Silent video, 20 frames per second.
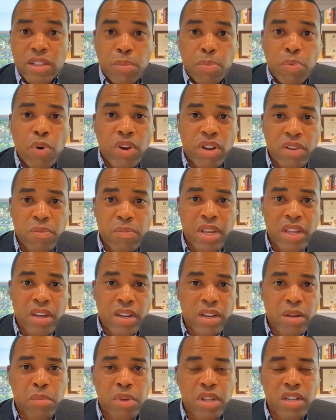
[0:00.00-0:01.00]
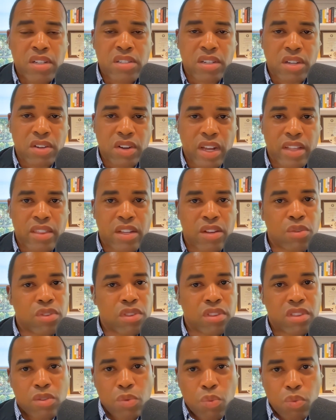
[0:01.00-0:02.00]
To the point of being in the military, I
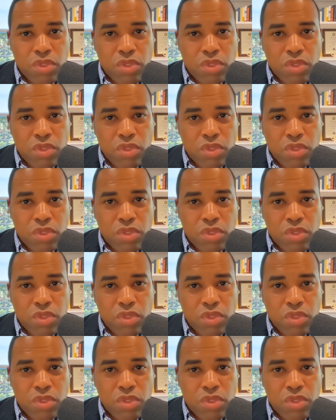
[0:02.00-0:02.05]
think